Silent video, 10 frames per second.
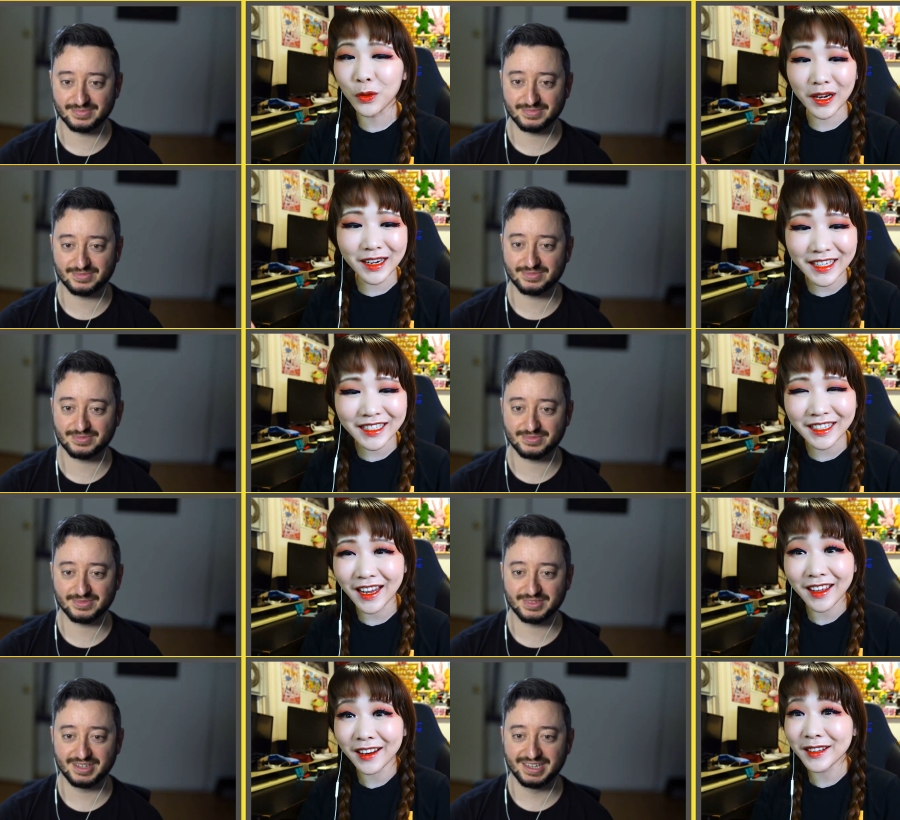Speaker 1: to what it is
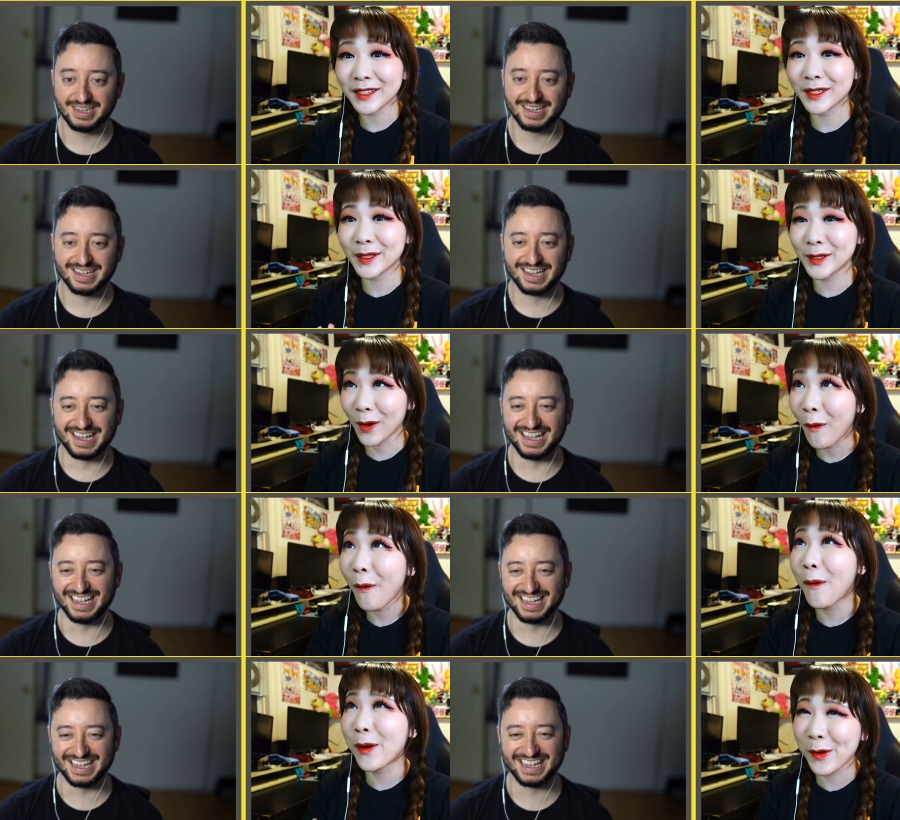today. That is
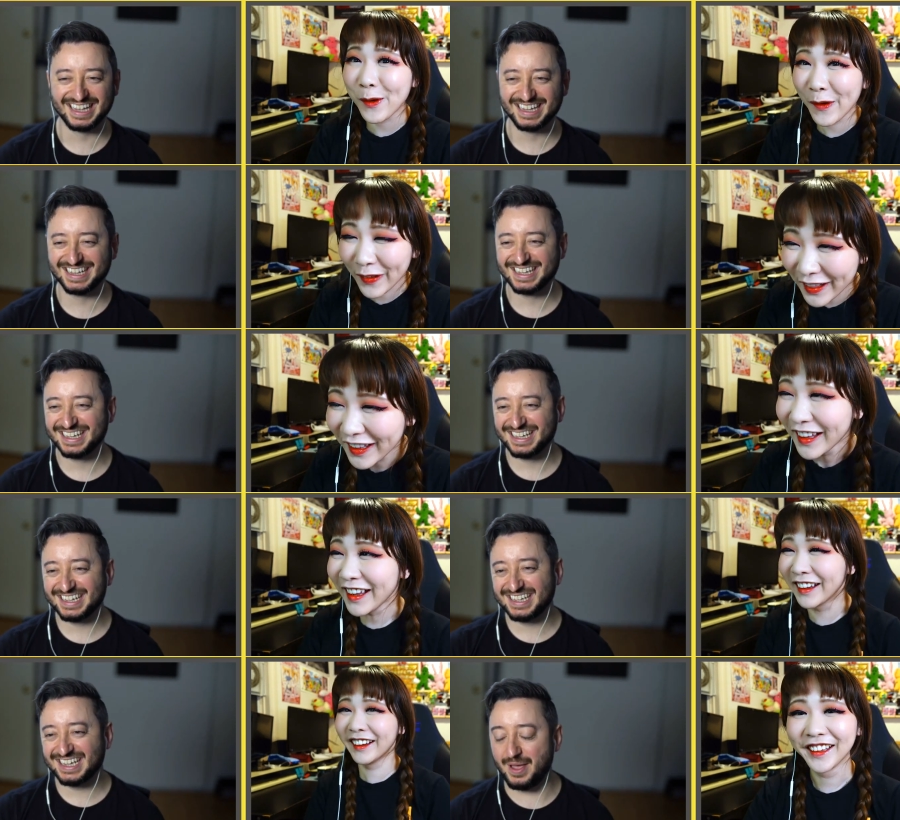so cool.
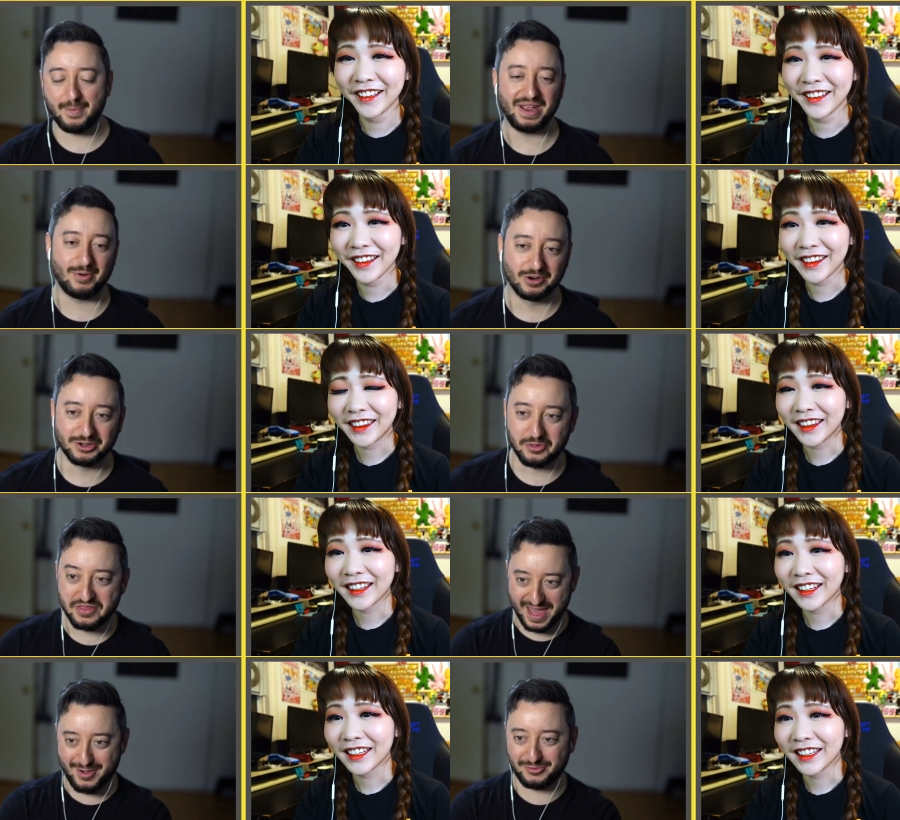I
Speaker 2: mean, I wouldn't go
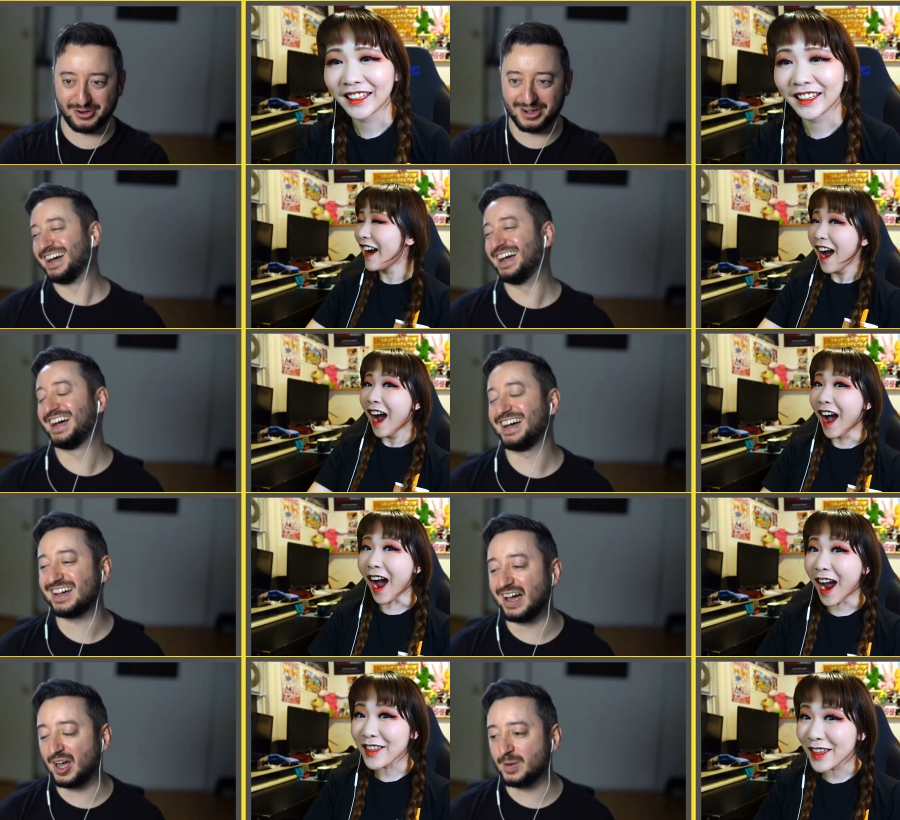that far.
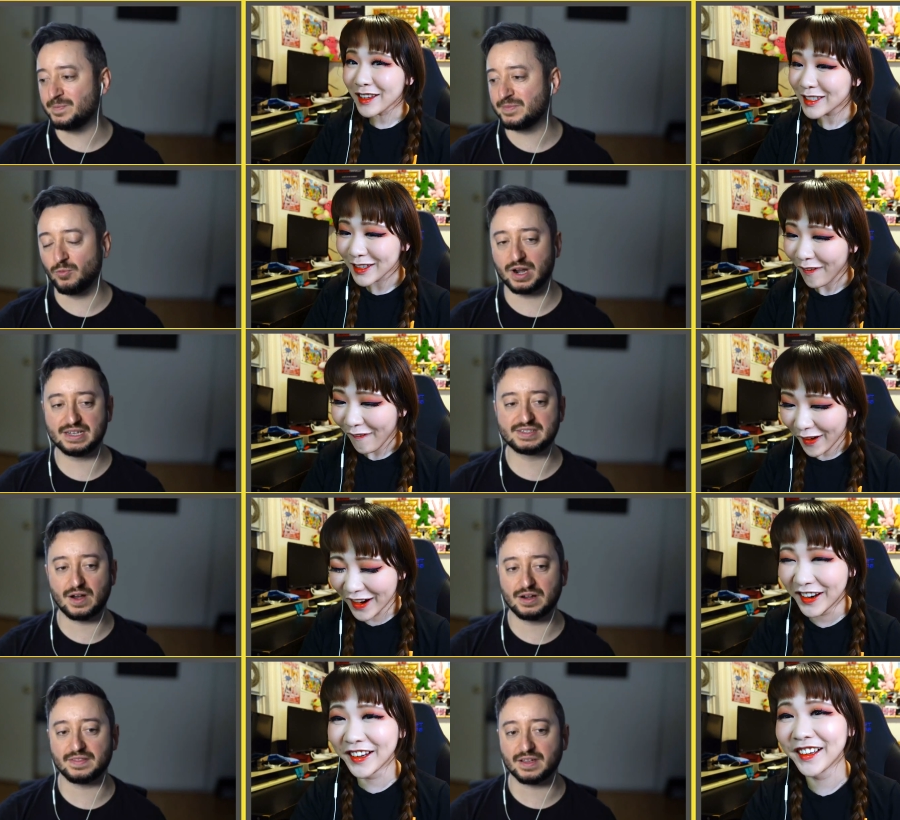I think when so. When I started
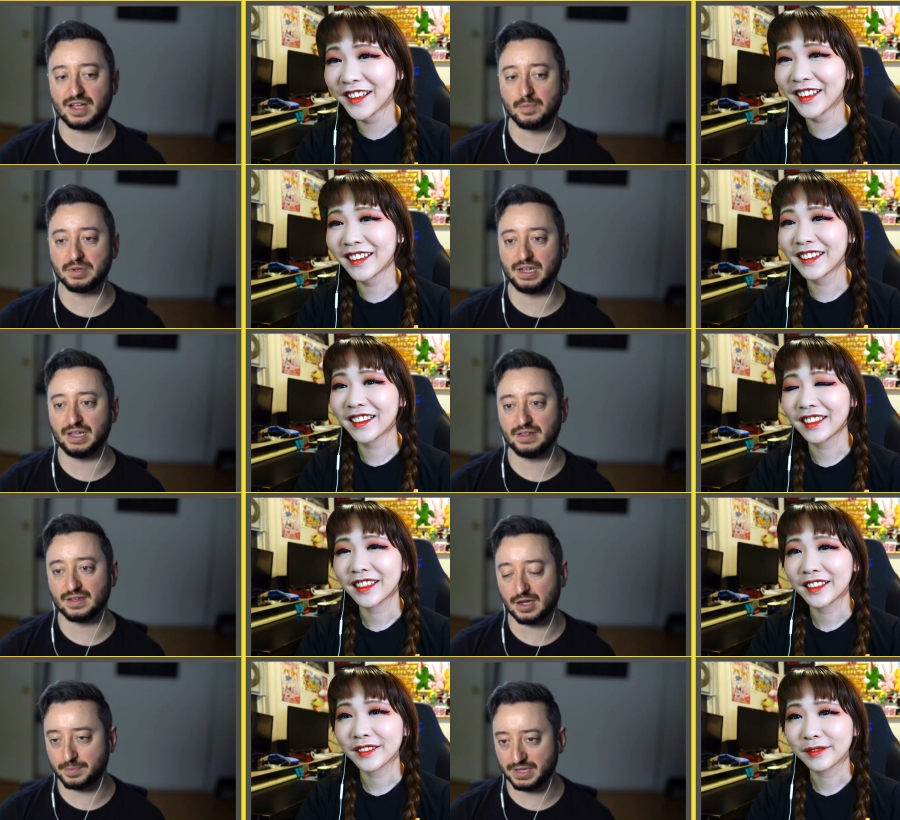at the
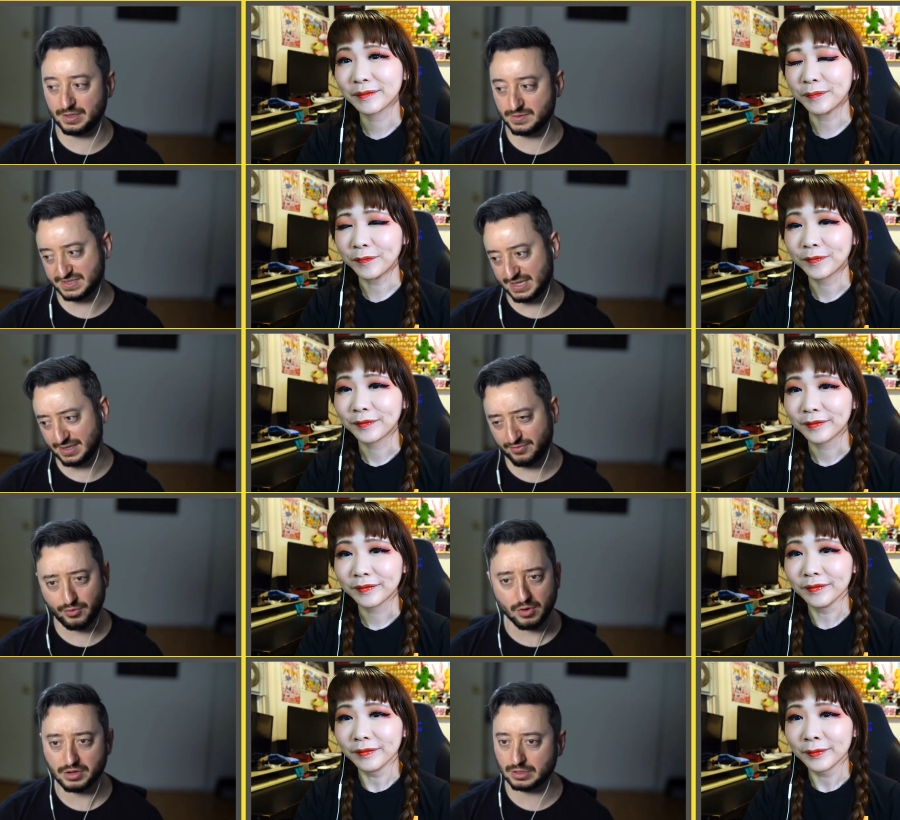company was like
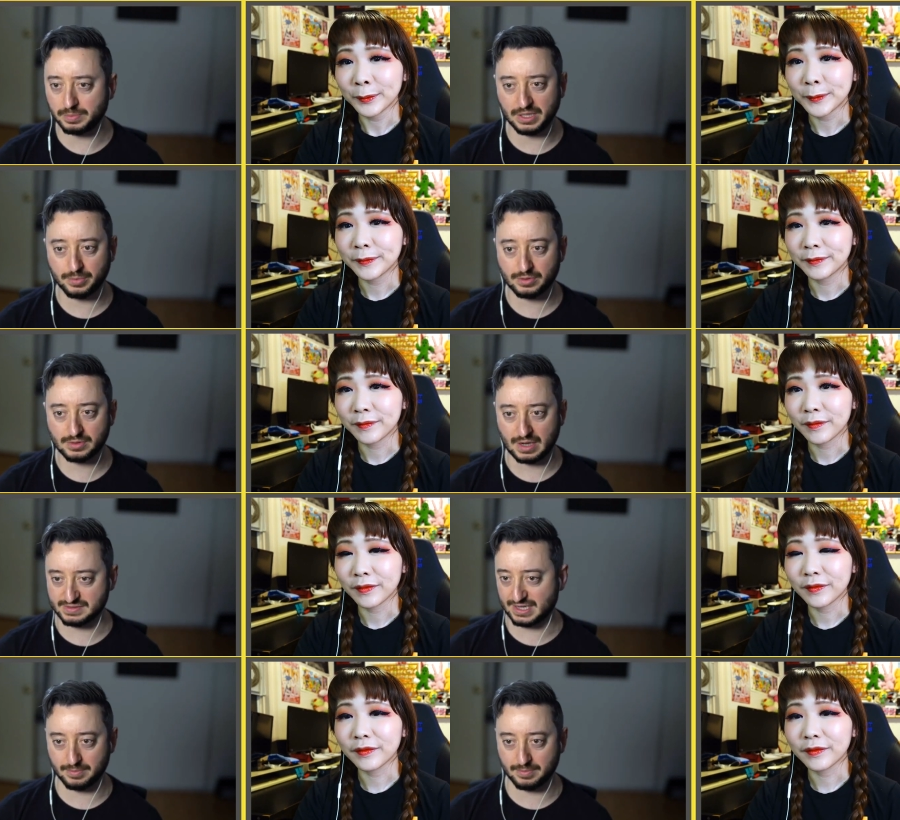400 people. I was like